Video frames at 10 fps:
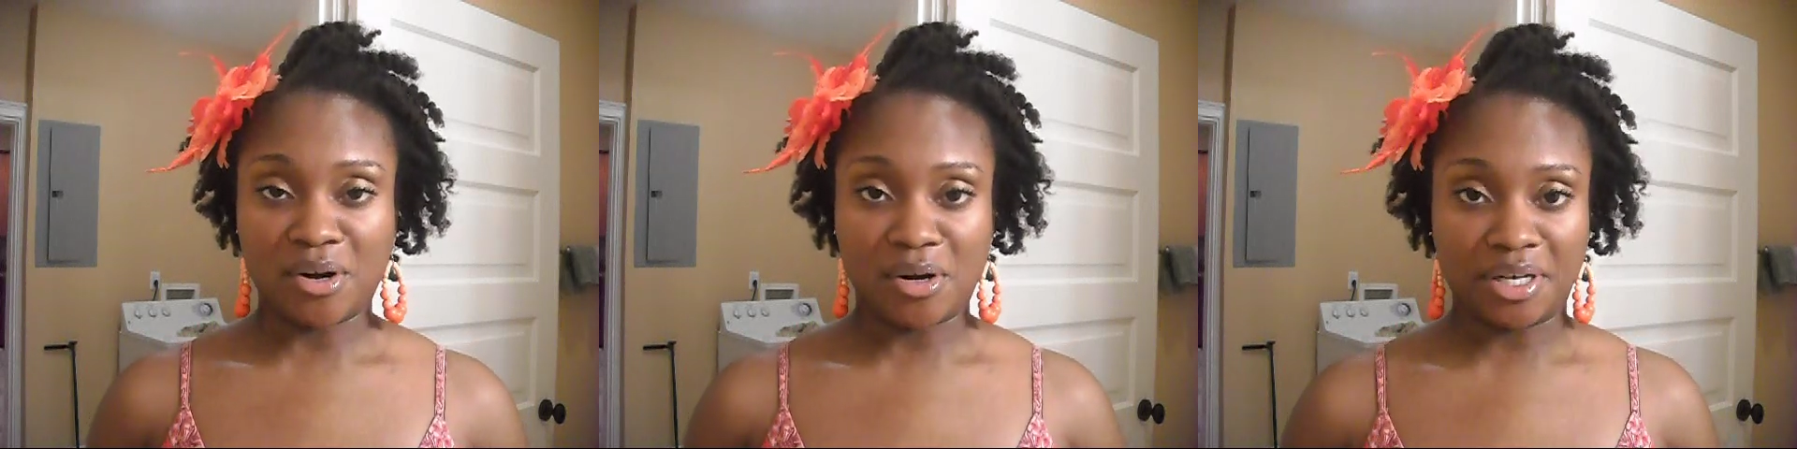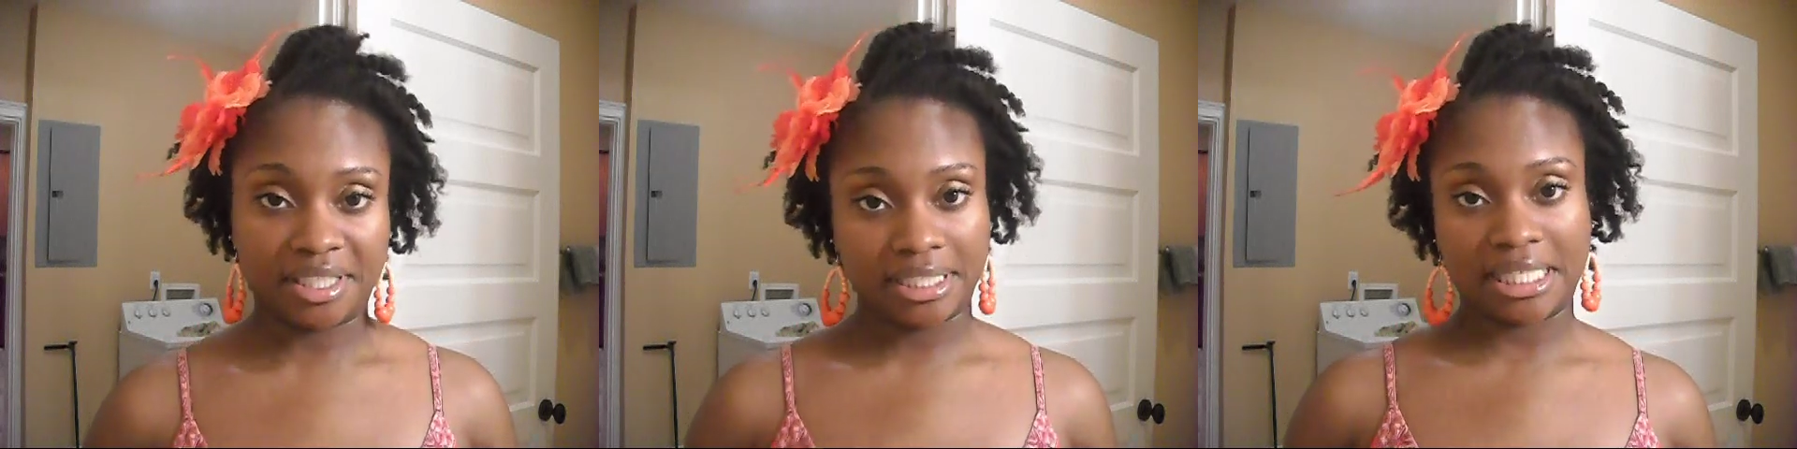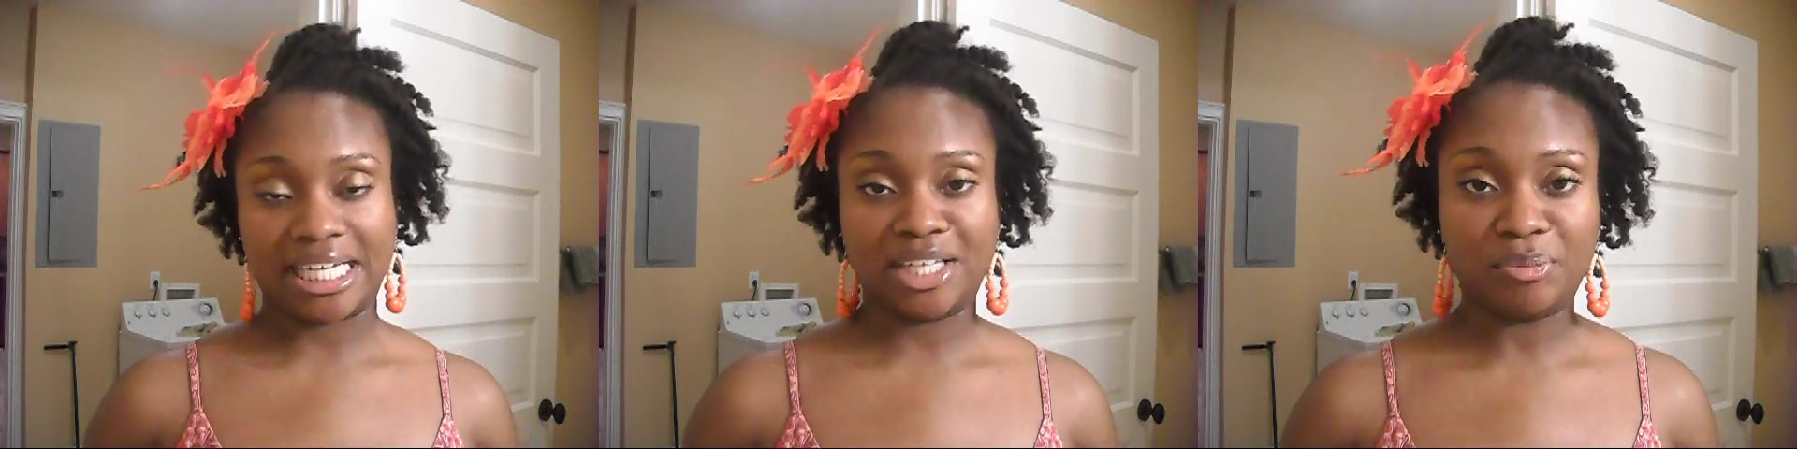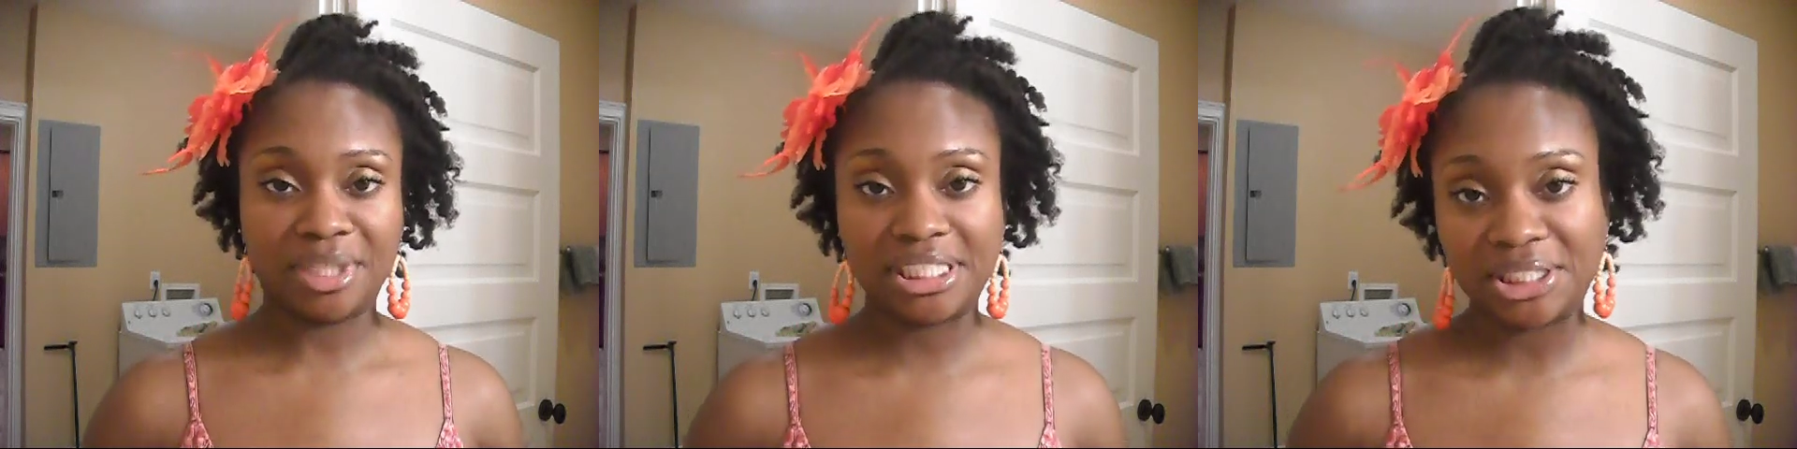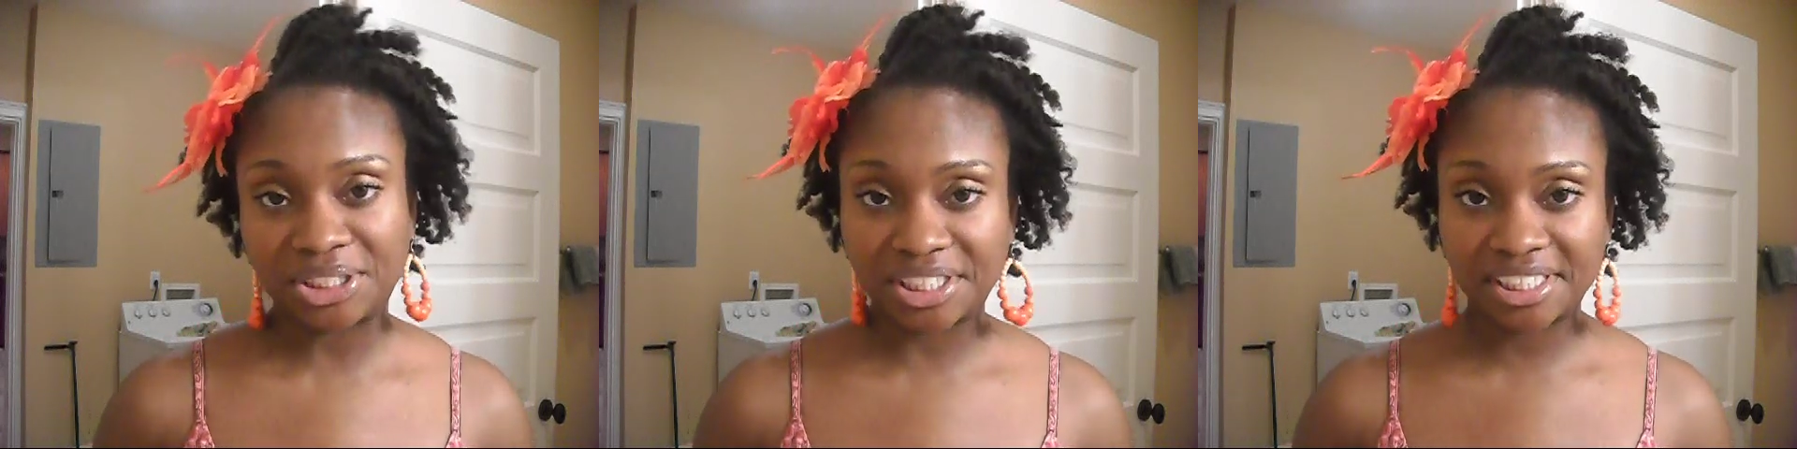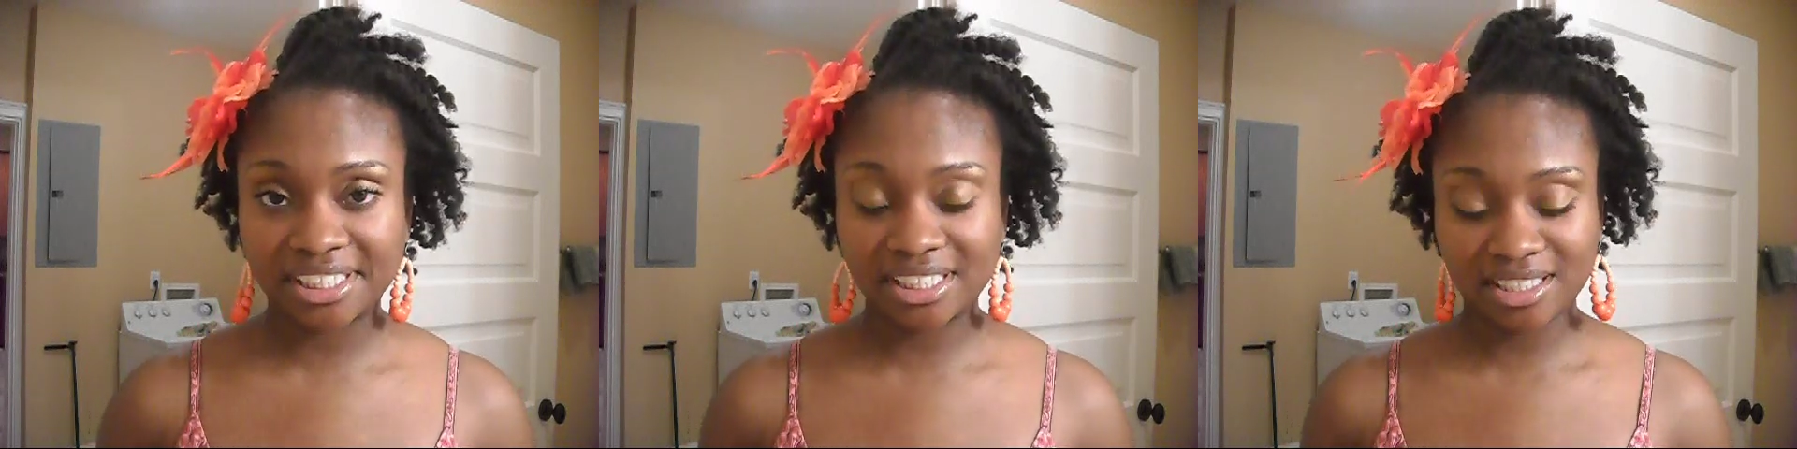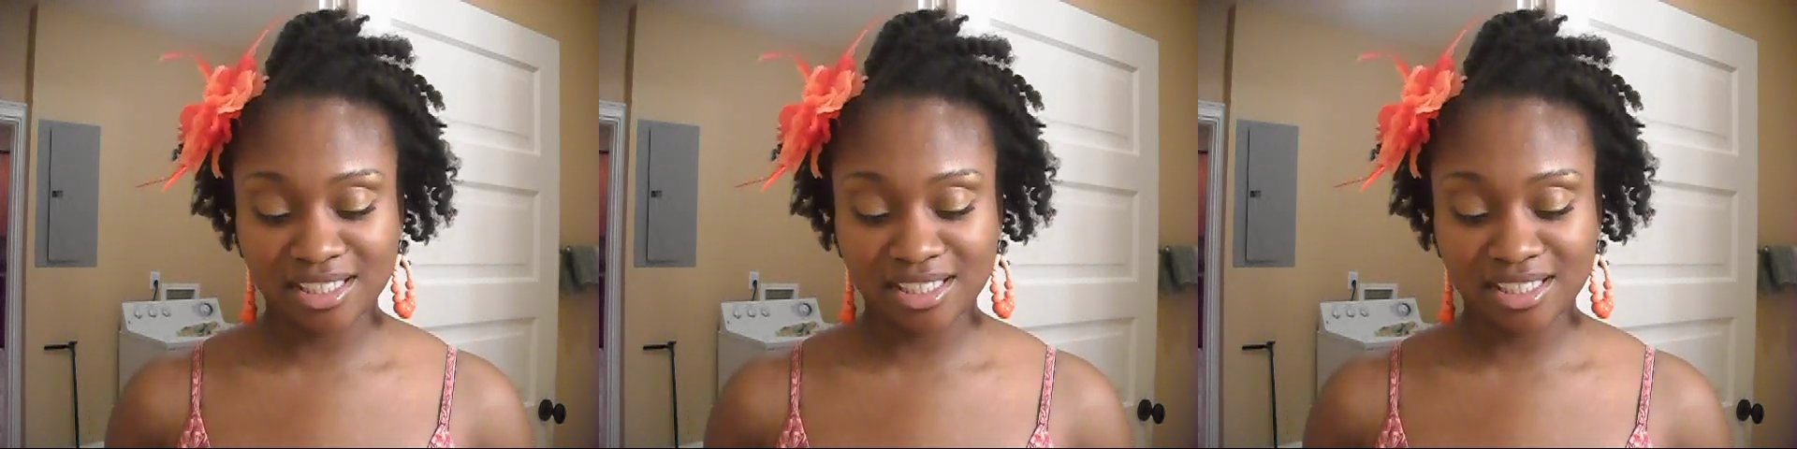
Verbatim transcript: on the alopecia,